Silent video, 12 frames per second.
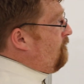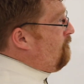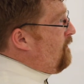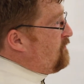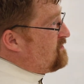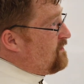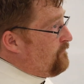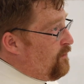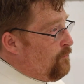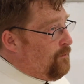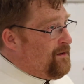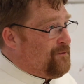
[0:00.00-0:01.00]
most of
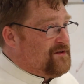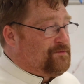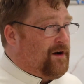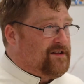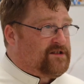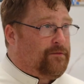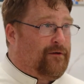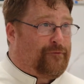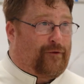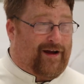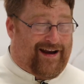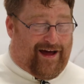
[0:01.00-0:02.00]
you will be responsible
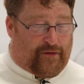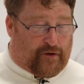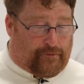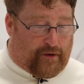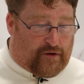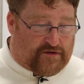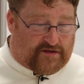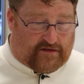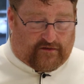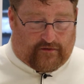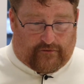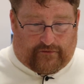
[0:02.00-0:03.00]
for another
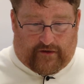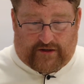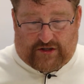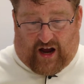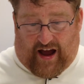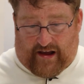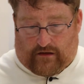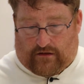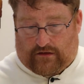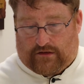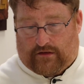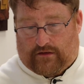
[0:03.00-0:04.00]
person, for a
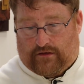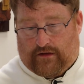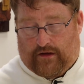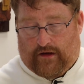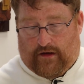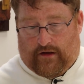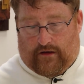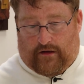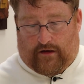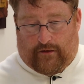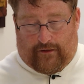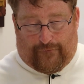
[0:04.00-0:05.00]
child,
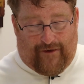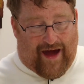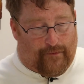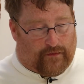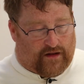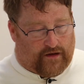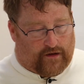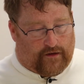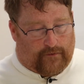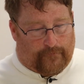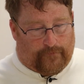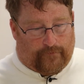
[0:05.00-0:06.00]
you know, in a family.
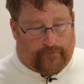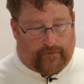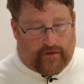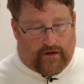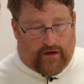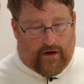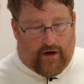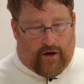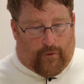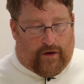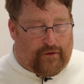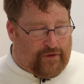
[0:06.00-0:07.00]

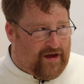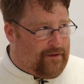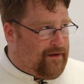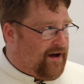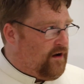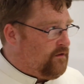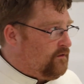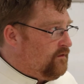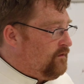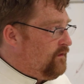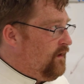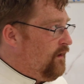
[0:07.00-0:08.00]
Well, you think
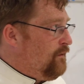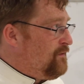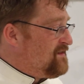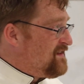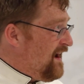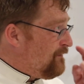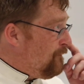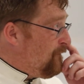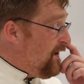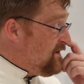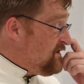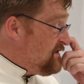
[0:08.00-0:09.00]
about, you know, the
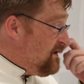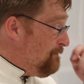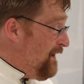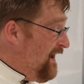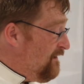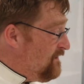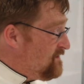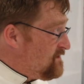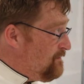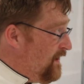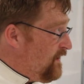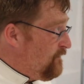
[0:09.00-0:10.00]
sacrifices that
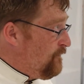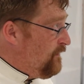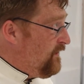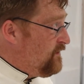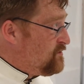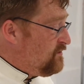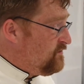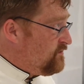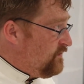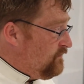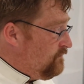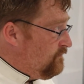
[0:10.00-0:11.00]
parents make for their
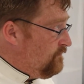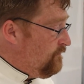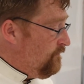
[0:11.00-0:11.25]
children.